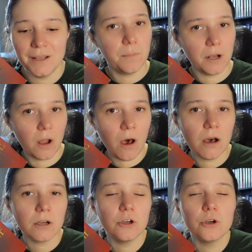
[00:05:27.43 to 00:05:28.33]
The
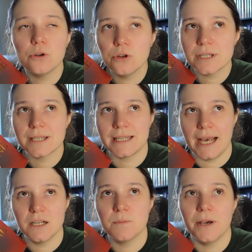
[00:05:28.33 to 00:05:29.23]
plot could
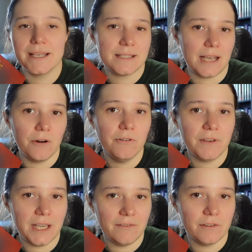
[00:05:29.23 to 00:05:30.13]
stand by itself
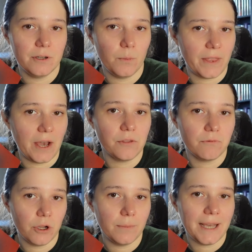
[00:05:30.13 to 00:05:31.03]
even without the
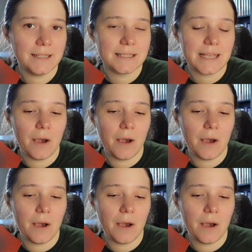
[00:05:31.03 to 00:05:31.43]
romance.